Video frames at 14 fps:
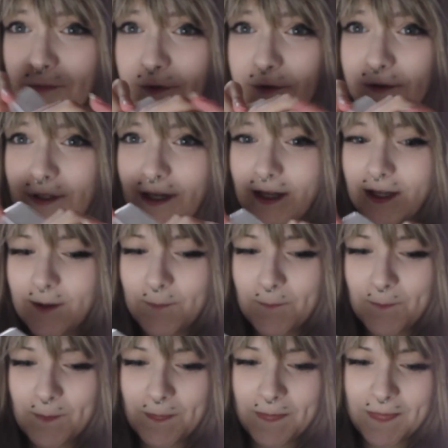moon style.
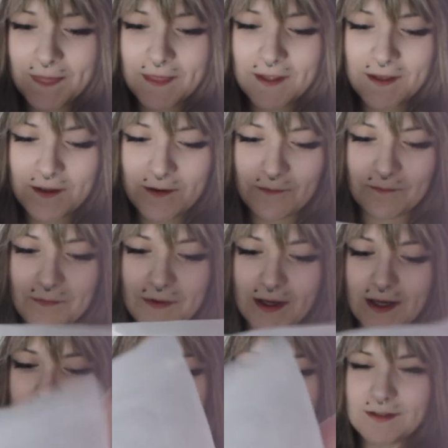But
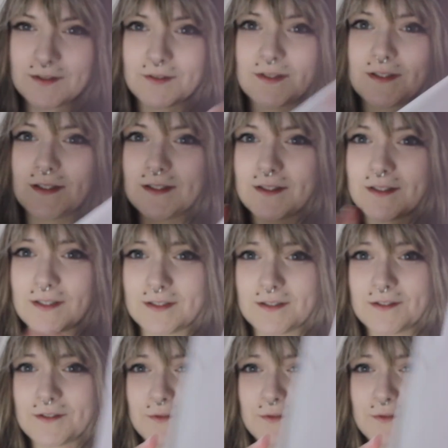yeah, so it's